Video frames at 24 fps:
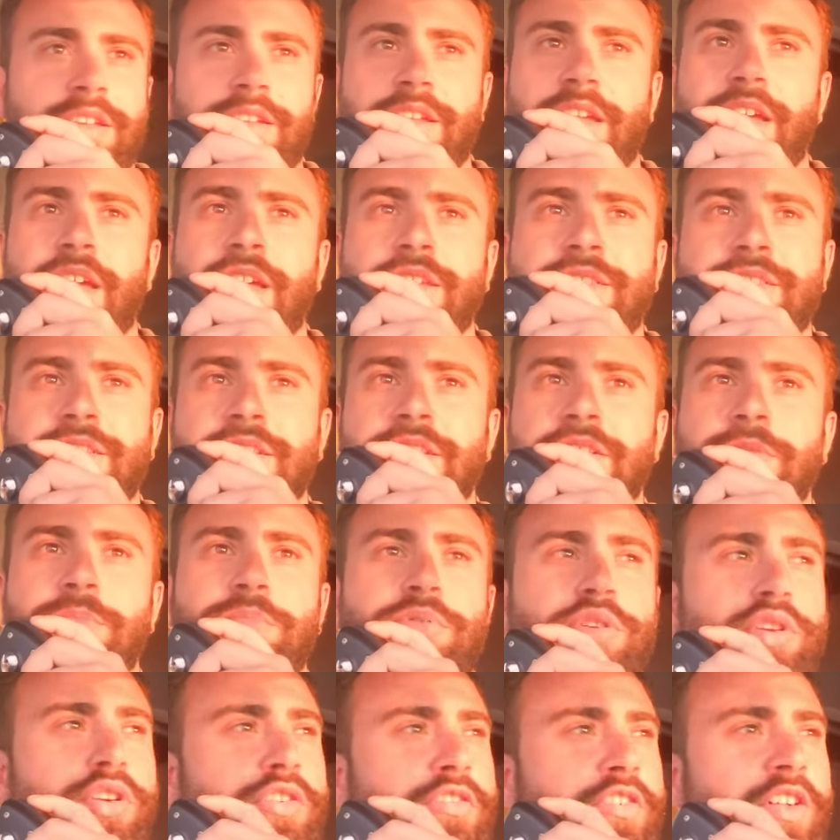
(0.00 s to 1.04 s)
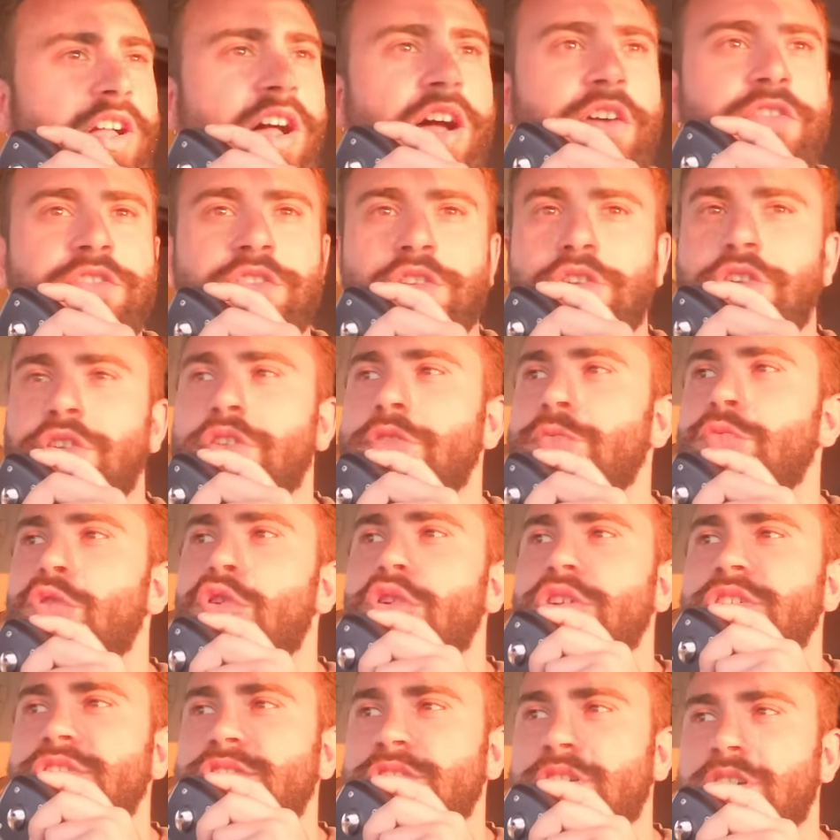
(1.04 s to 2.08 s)
Yeah, that's it. Beautiful afternoon,
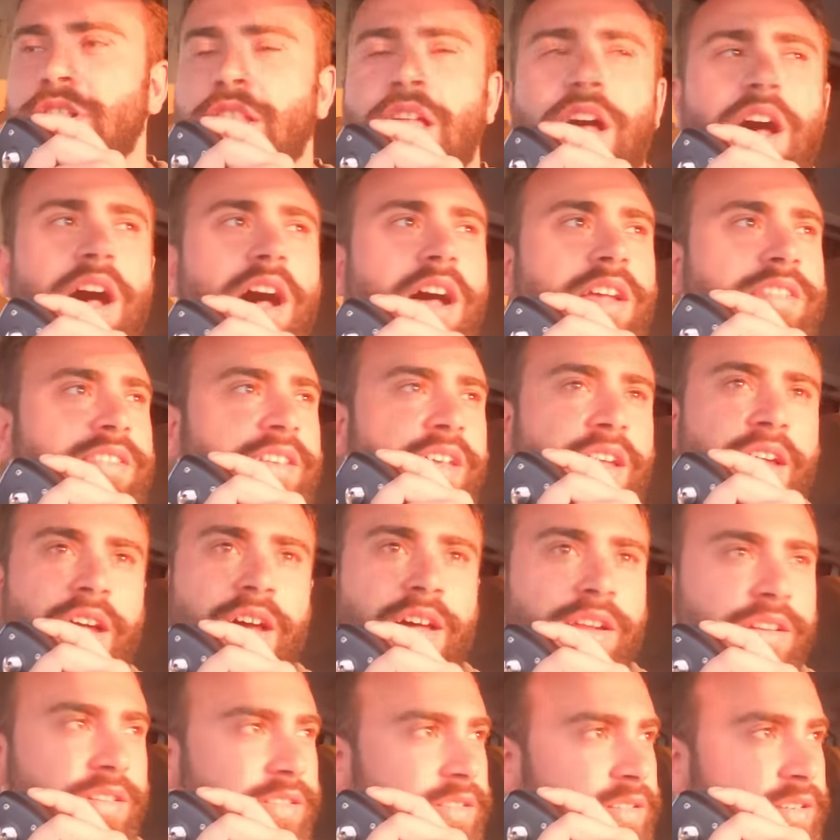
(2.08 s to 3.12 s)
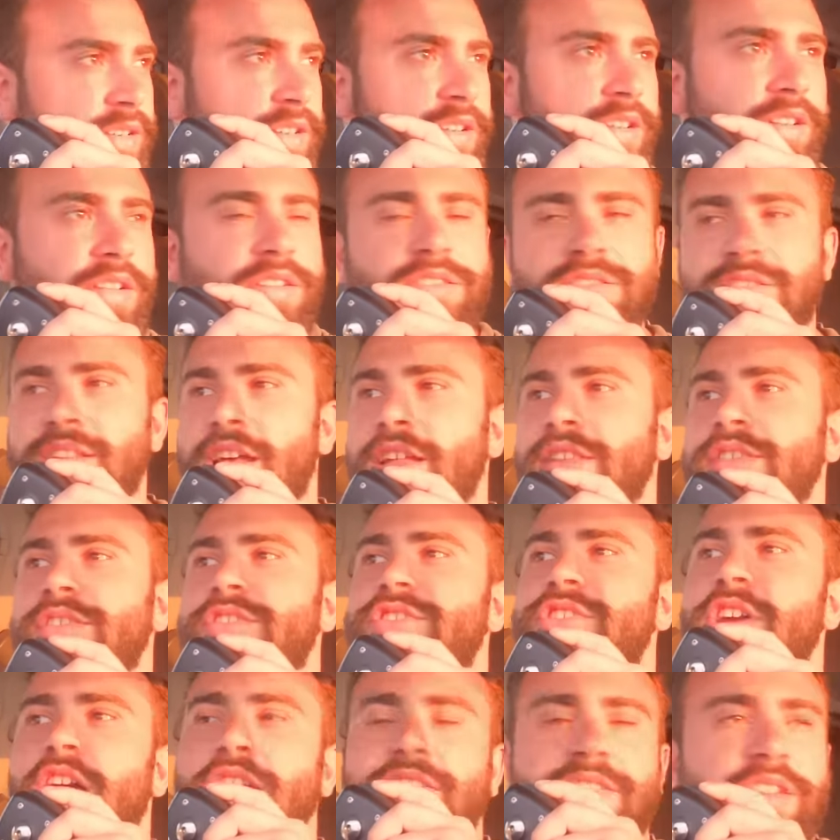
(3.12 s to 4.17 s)
water's glass out. Sun's
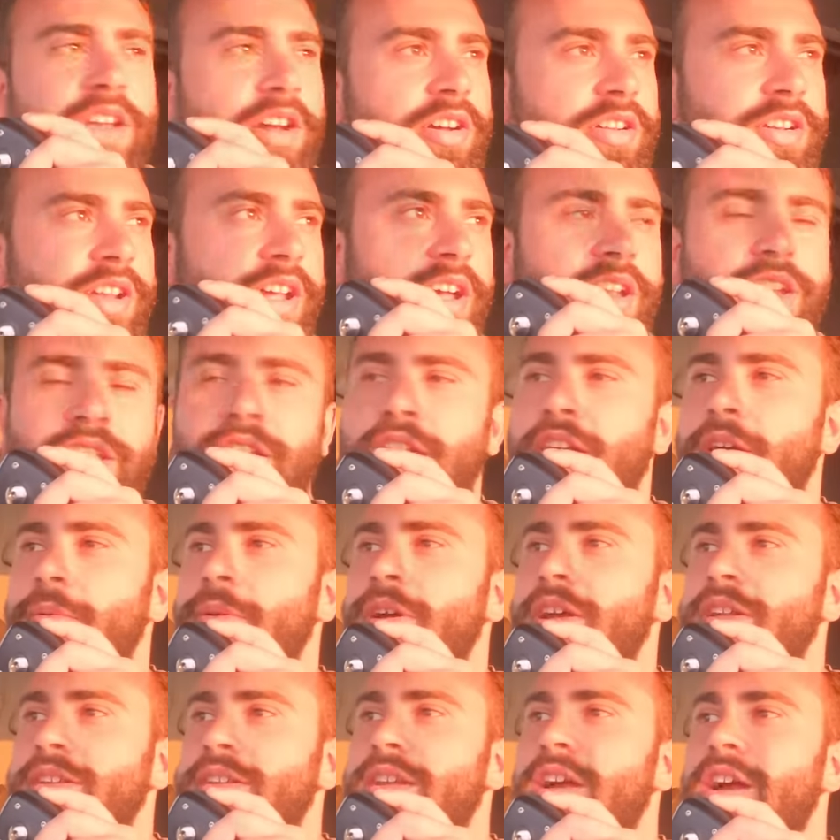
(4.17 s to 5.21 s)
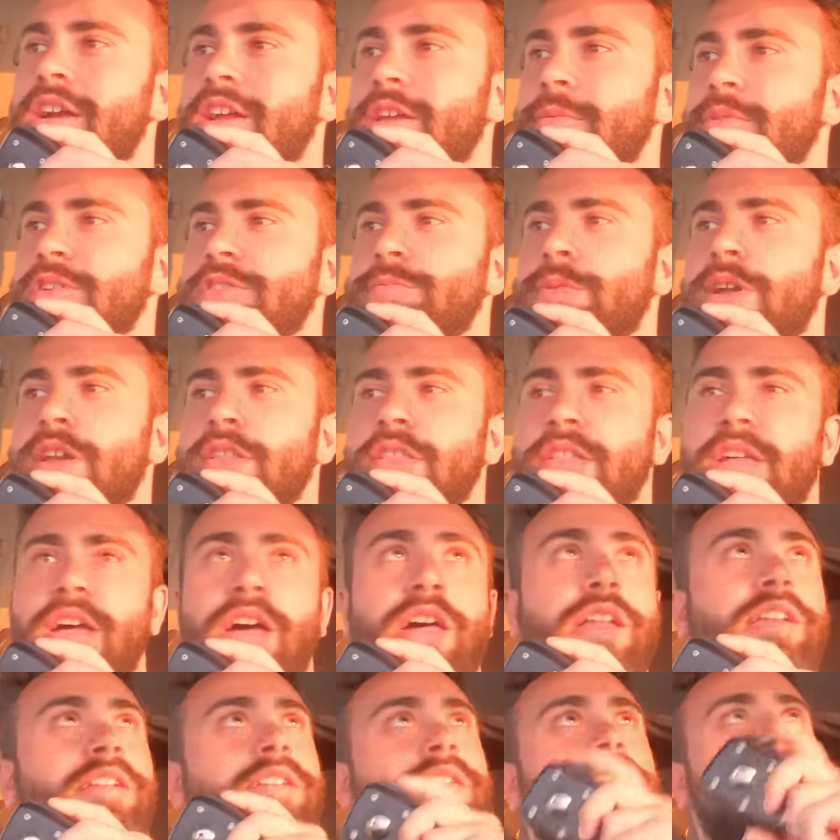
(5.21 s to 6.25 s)
just going down now, mate. Can't get much better than
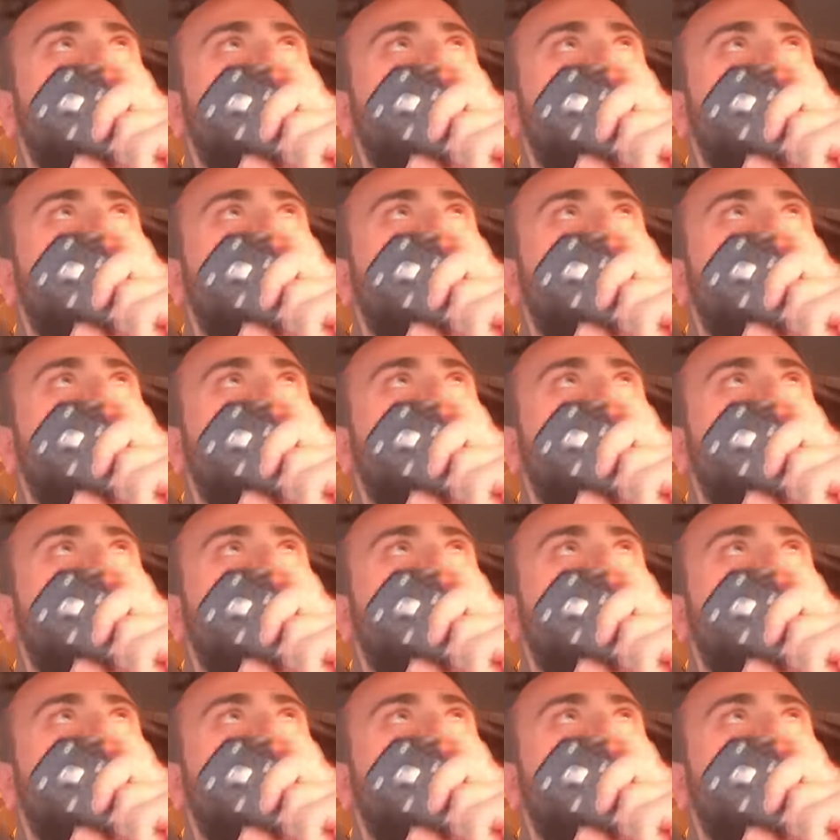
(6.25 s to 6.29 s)
that.